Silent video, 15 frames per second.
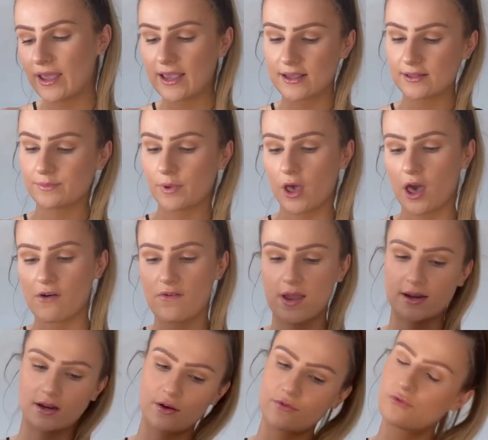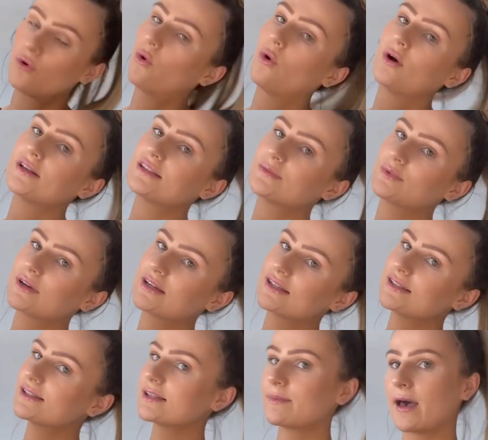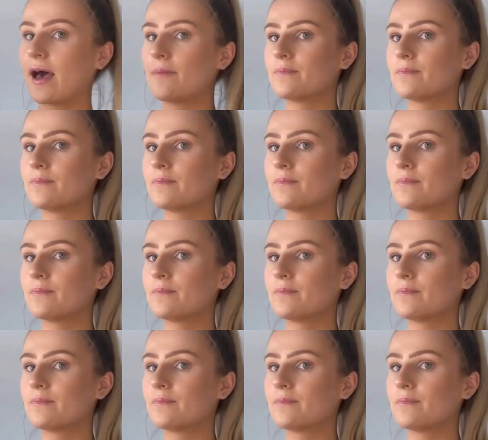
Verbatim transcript: perfect for spring and summer.